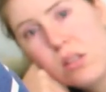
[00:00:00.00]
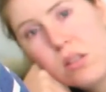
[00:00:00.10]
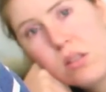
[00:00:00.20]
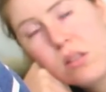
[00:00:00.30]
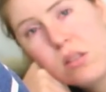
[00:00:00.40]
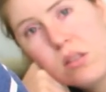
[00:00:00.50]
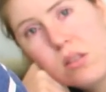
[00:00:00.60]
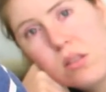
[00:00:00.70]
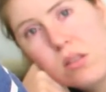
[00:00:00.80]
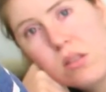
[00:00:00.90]

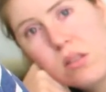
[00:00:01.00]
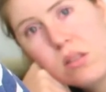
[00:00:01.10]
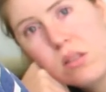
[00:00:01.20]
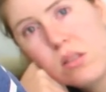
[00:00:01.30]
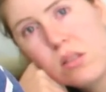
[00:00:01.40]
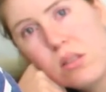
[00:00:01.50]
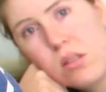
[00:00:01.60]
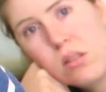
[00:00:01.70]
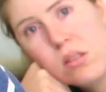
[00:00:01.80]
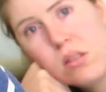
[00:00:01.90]

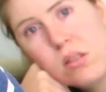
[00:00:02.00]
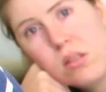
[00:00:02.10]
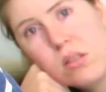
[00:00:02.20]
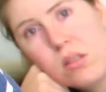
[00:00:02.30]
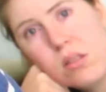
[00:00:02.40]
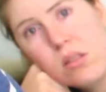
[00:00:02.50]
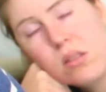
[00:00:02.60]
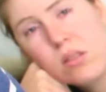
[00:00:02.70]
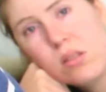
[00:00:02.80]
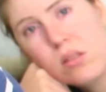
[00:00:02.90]

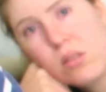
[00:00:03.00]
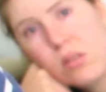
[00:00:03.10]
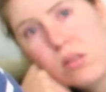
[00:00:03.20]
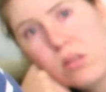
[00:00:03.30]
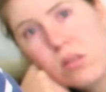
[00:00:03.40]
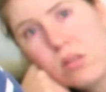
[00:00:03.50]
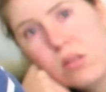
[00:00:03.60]
This person isn't speaking.